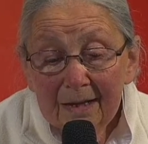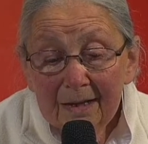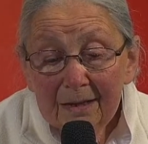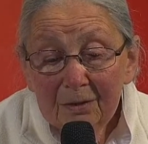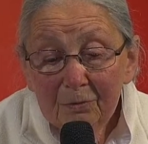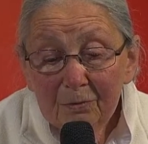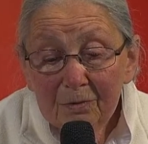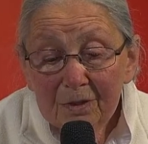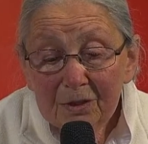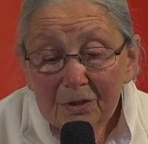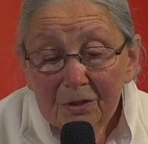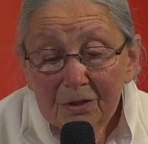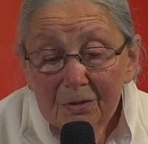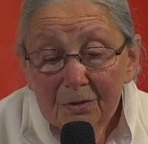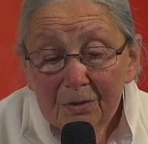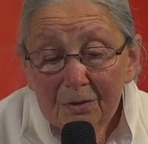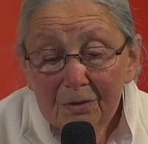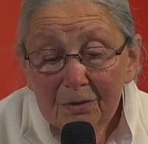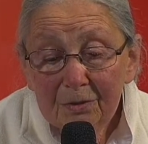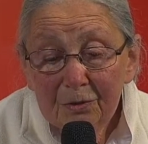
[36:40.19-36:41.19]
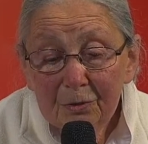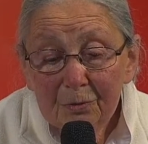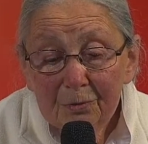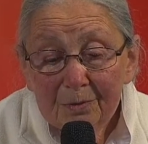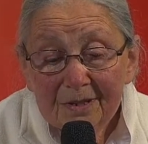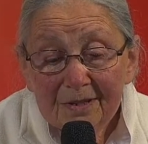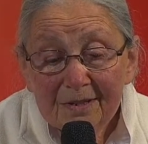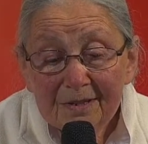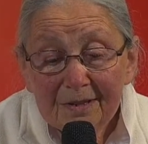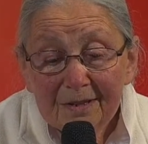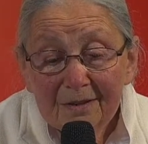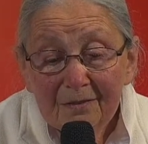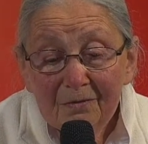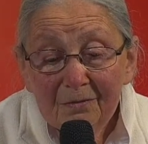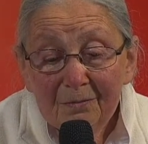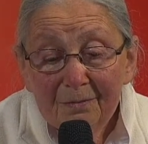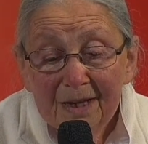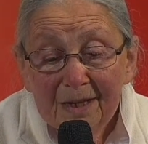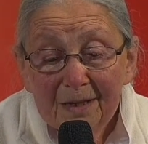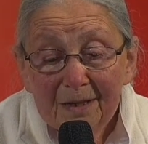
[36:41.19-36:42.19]
In return, you receive
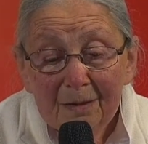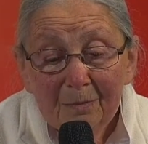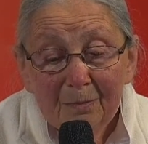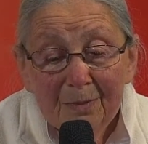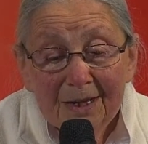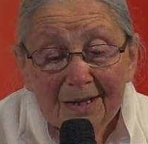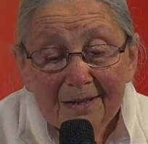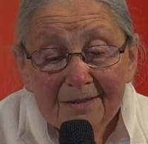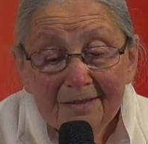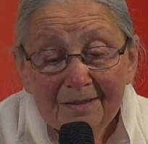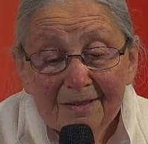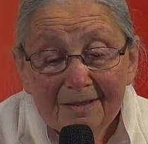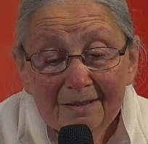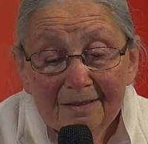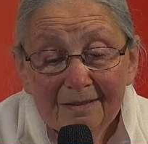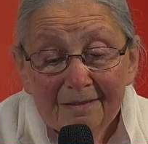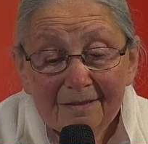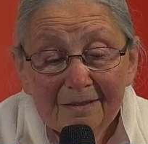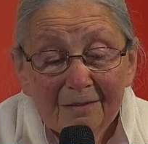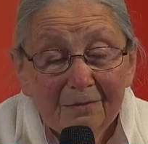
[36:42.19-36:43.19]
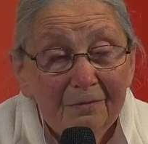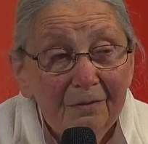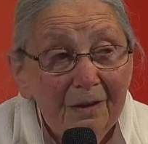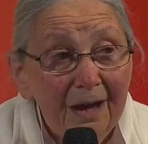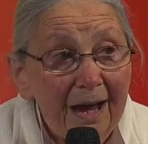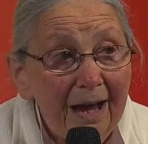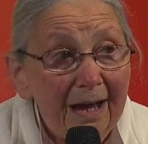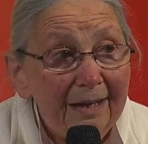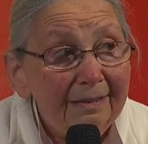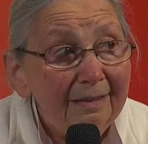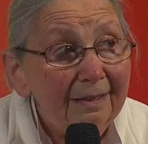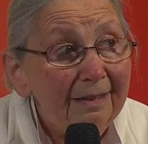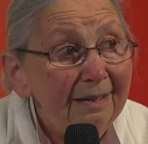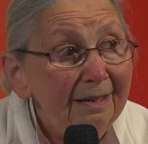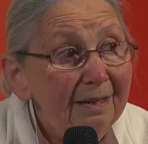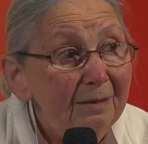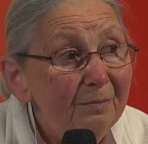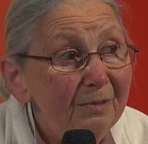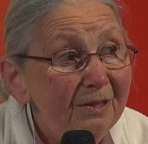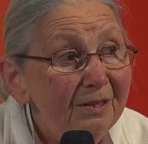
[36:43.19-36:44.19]
many blessings of
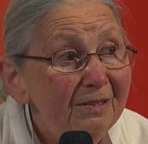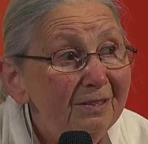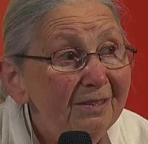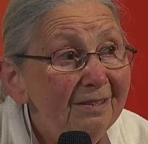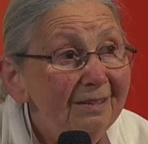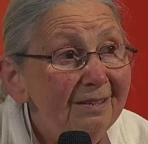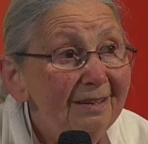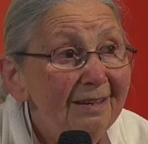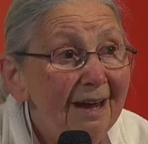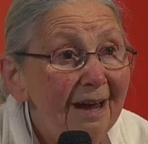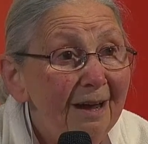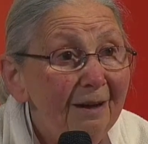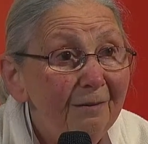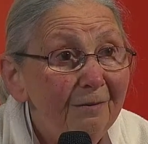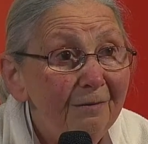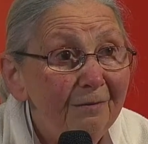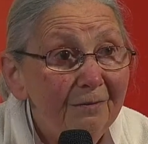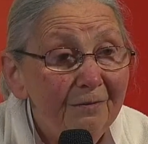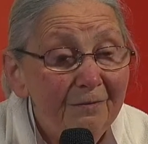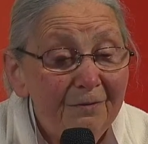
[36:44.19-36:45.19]
unlimited love.